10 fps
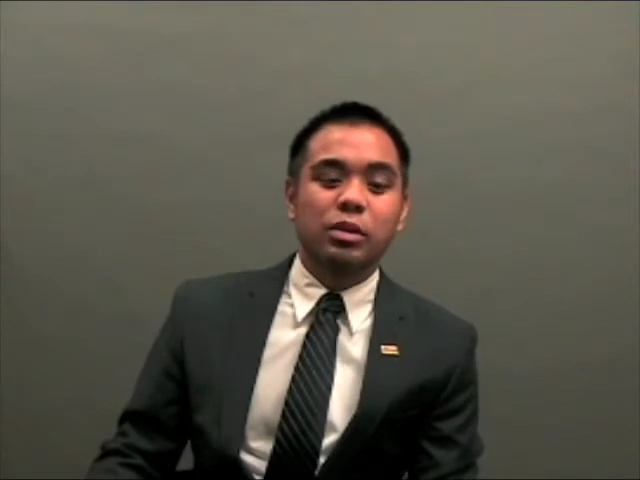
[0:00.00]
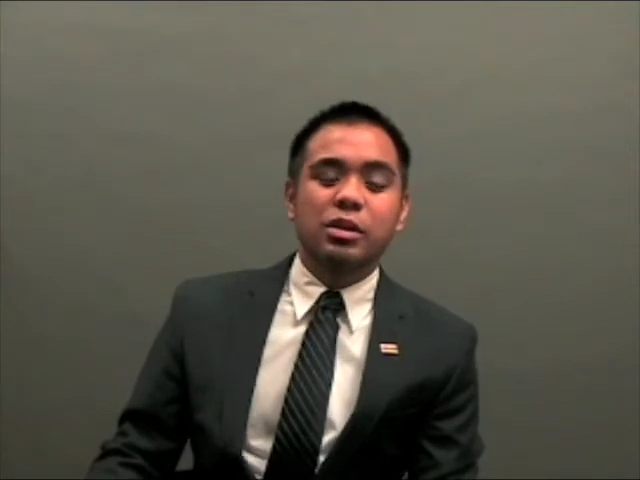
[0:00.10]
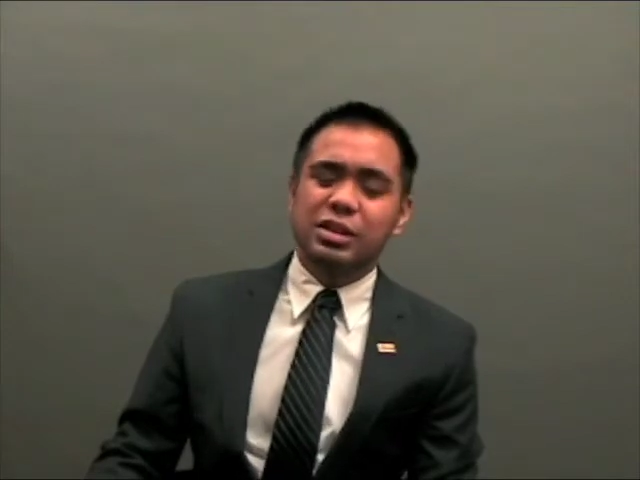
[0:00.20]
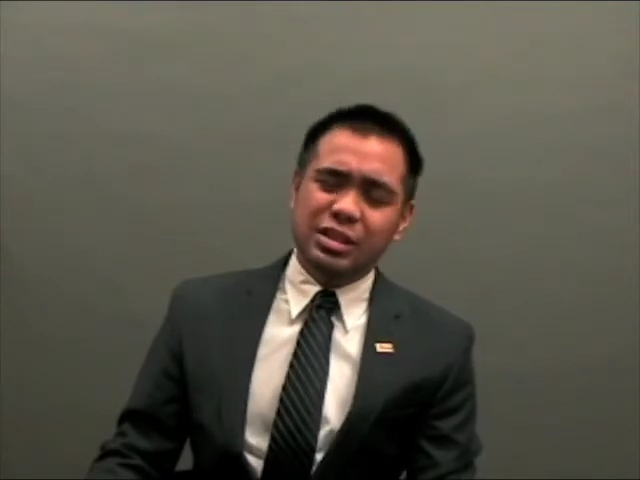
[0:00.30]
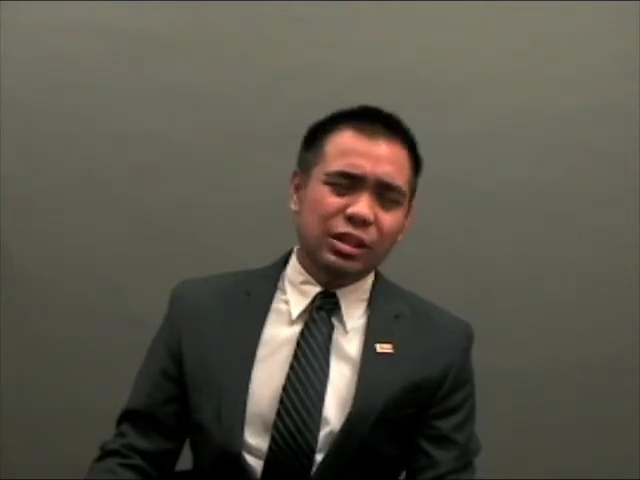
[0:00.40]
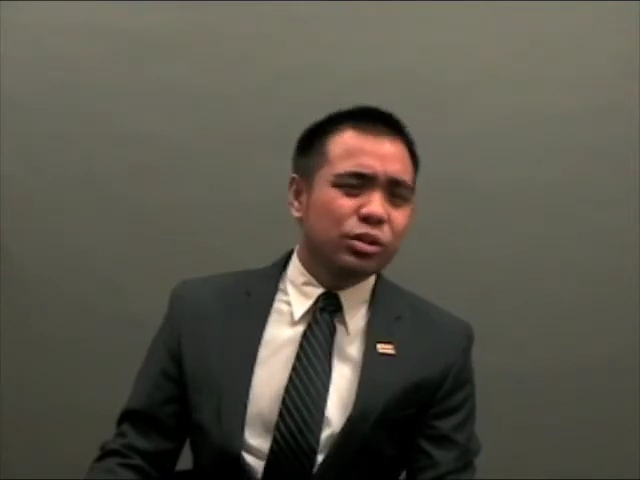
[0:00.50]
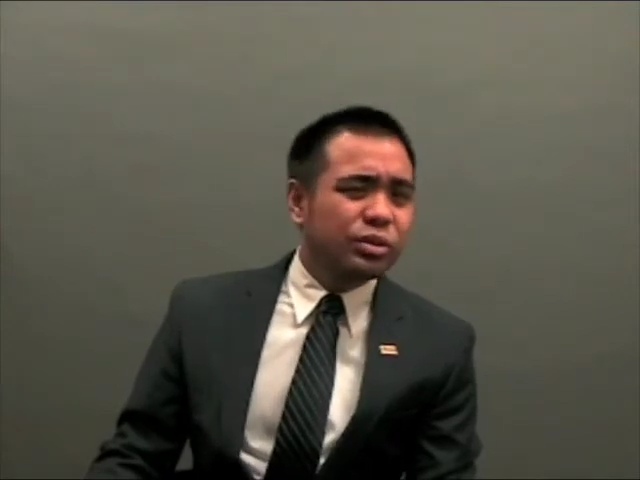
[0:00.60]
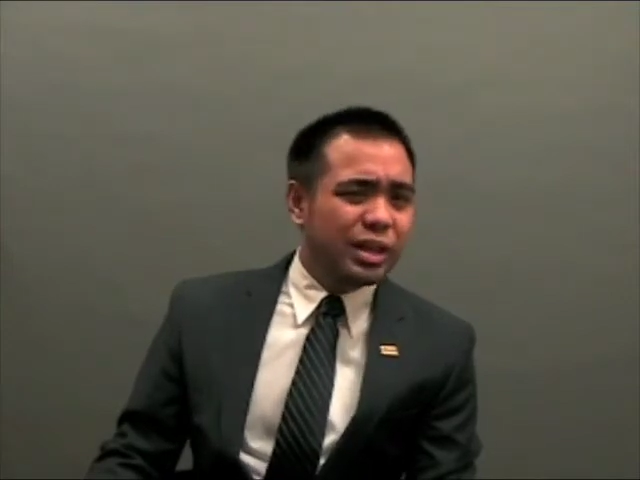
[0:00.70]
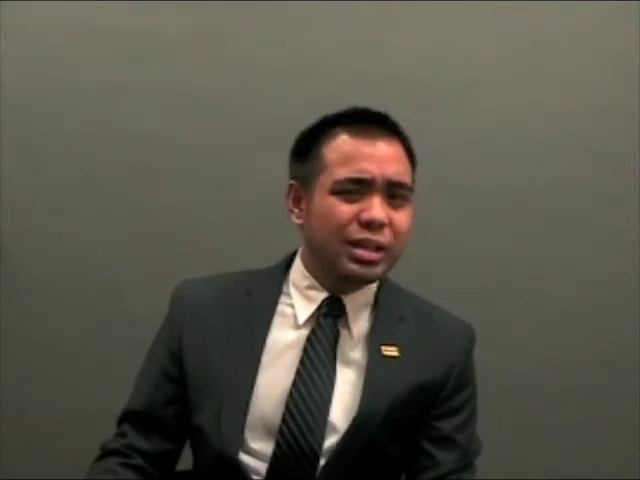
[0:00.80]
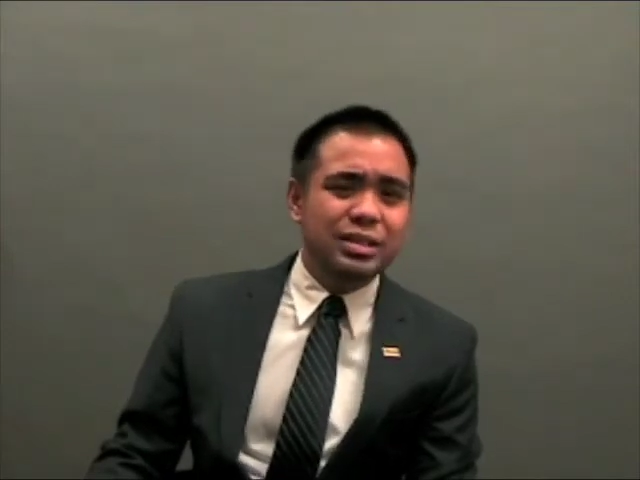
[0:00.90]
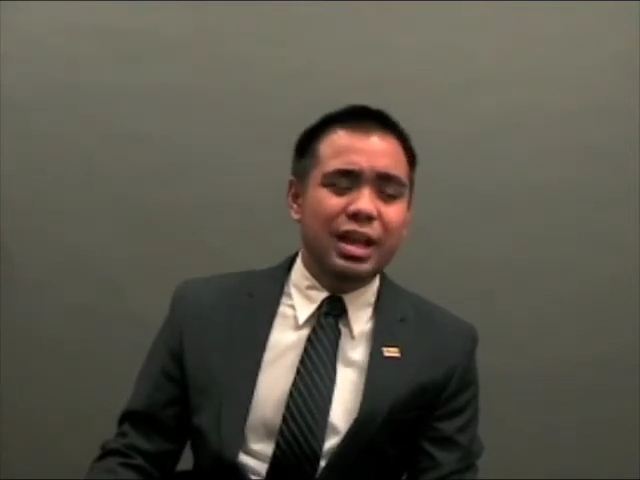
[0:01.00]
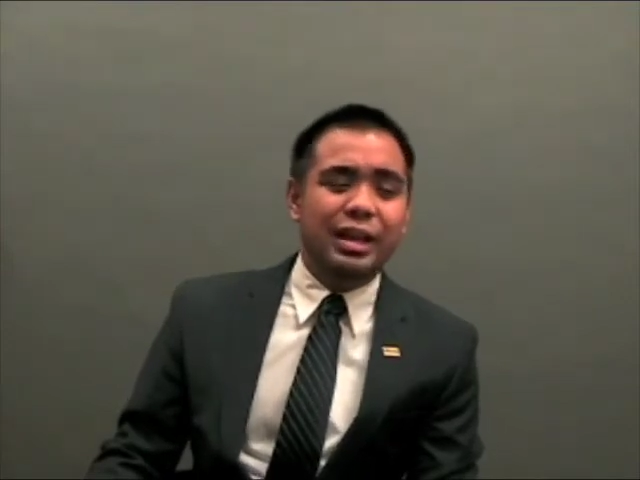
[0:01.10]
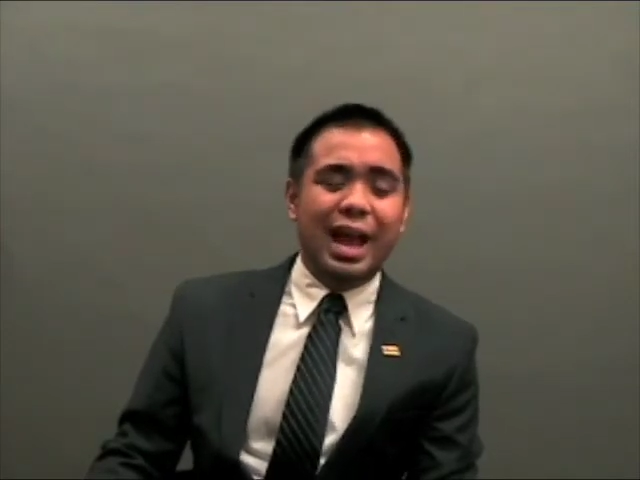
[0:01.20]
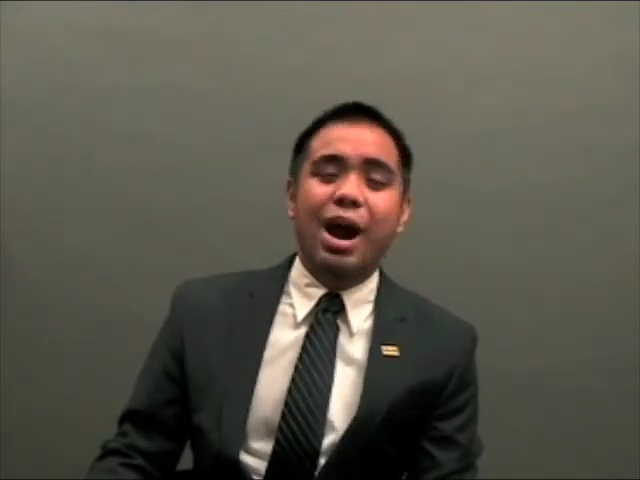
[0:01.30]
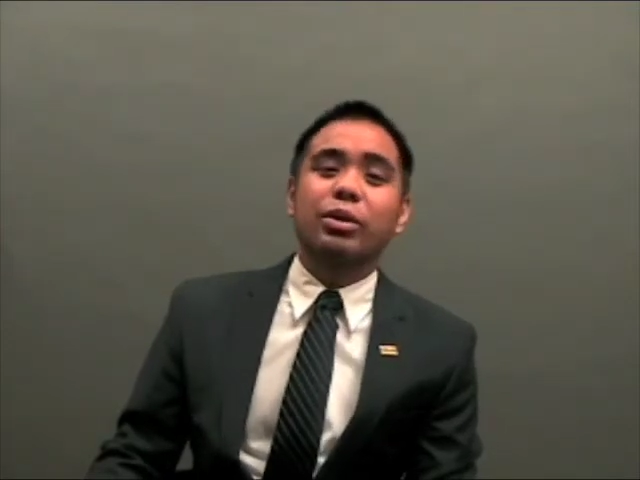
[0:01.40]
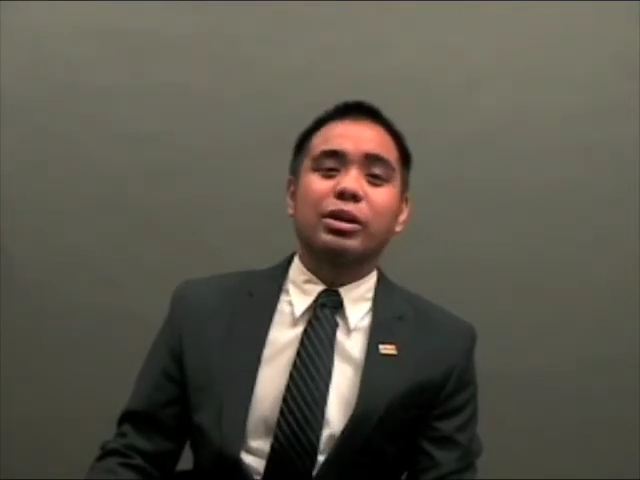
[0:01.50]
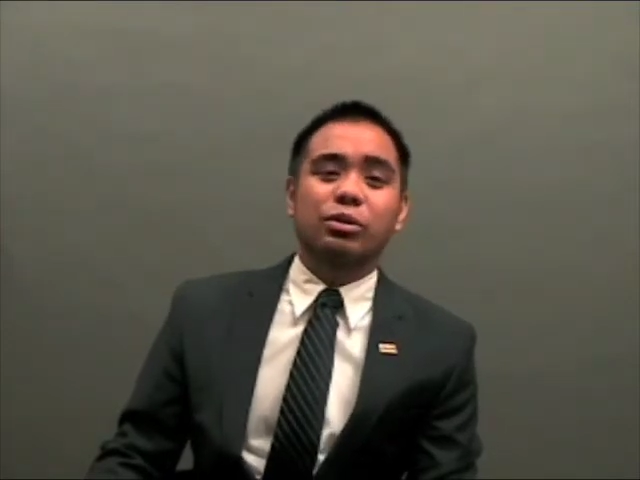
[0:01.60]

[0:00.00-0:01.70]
These include things like outing,